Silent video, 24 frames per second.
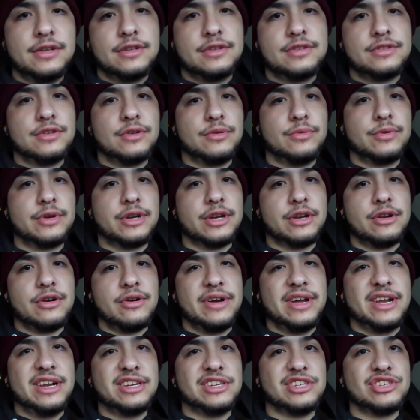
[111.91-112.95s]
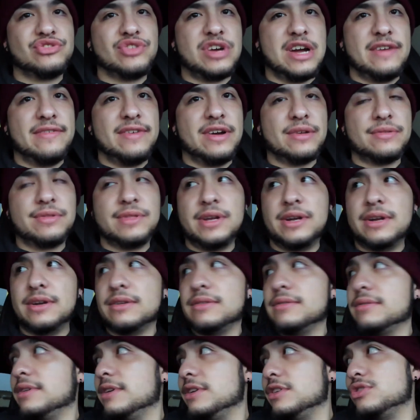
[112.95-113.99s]
So we're gonna go ahead and just drive out
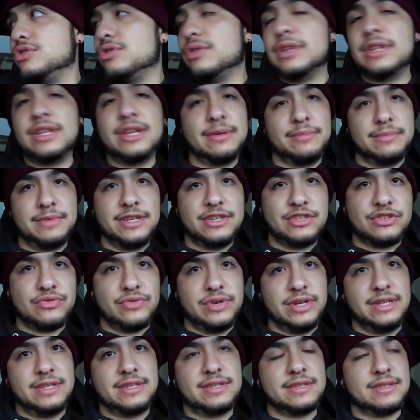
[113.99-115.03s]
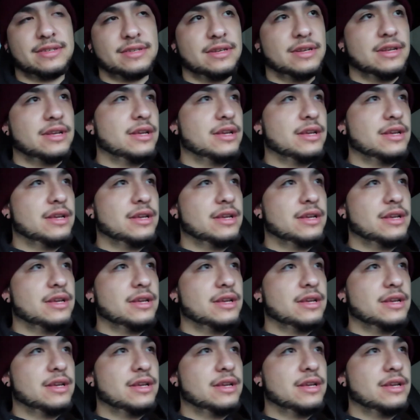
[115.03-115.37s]
there, enjoy the empty streets